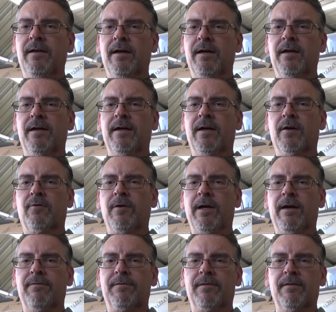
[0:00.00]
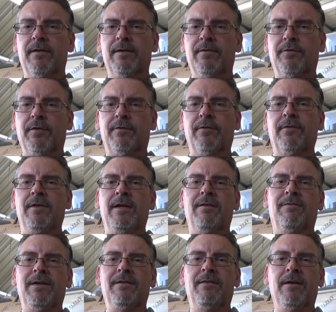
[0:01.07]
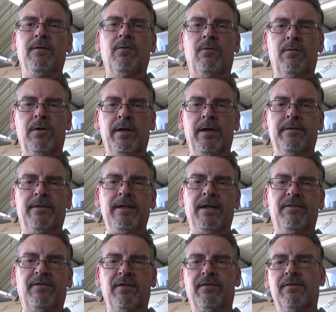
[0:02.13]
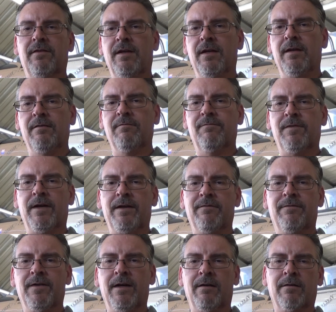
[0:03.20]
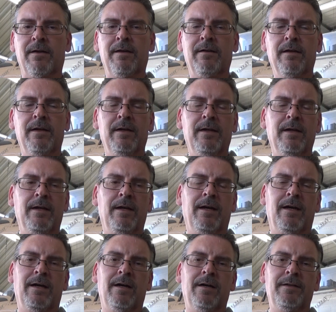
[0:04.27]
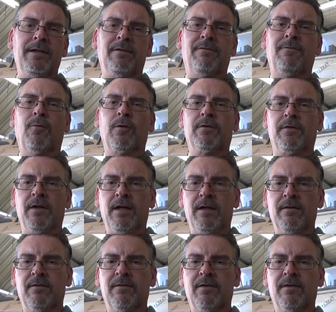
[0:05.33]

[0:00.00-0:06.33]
aircraft such as the F-18 Hornet, the F-16 Fighting Falcon, the F-14